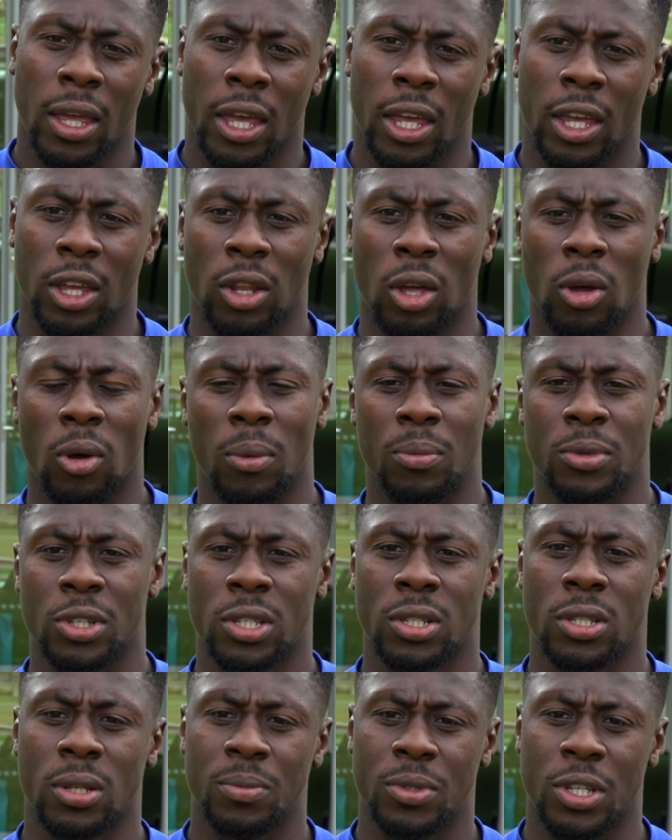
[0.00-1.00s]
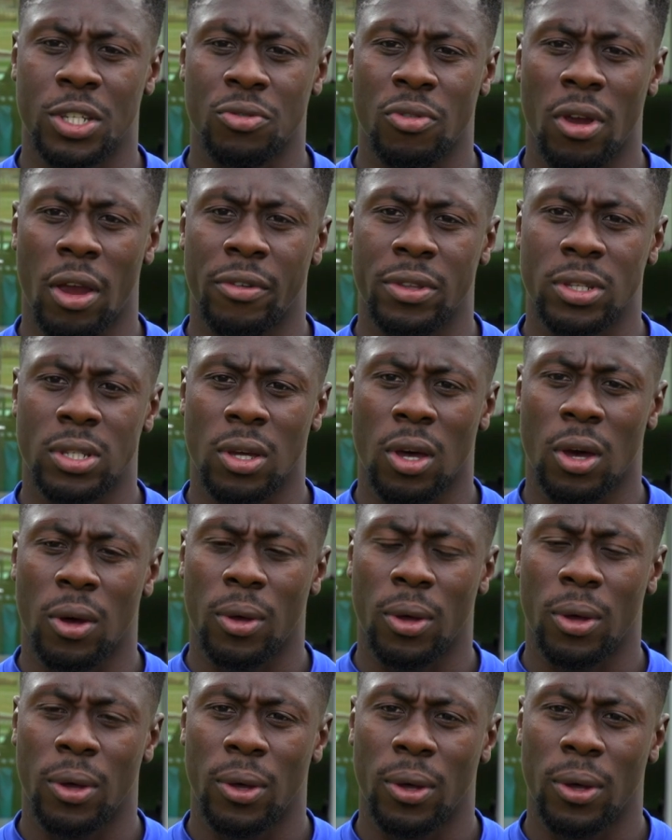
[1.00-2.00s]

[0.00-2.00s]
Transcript: And, you know, I'm just raring to go.